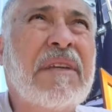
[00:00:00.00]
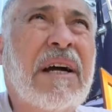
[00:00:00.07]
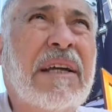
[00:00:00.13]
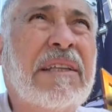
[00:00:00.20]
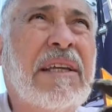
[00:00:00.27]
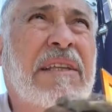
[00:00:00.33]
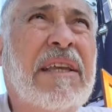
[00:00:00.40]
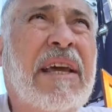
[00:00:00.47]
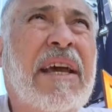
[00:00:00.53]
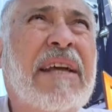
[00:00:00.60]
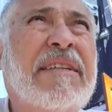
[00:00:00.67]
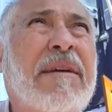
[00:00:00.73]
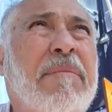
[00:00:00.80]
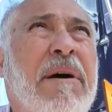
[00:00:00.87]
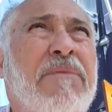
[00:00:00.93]
I did the
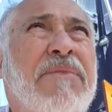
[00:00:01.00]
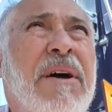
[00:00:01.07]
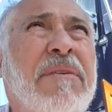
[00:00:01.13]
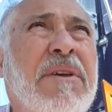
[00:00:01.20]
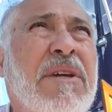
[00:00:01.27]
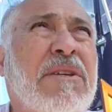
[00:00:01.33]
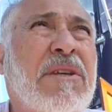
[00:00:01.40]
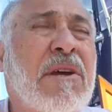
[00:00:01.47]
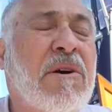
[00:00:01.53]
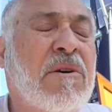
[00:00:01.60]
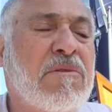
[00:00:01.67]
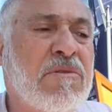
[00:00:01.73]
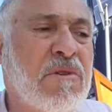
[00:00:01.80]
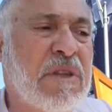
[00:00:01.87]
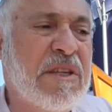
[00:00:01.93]
heads about 5 years
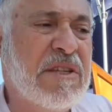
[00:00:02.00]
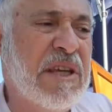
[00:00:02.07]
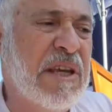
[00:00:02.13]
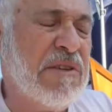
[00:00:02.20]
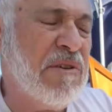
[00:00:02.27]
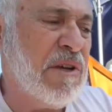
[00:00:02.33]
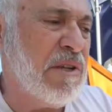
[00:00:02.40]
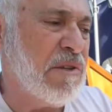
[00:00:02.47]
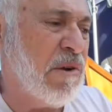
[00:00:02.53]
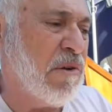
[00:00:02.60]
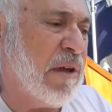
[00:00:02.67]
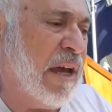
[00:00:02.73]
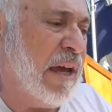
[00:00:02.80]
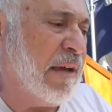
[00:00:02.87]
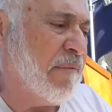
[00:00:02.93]
ago, so this engine is
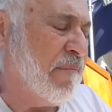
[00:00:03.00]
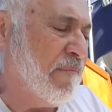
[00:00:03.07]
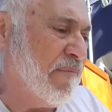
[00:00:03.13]
okay.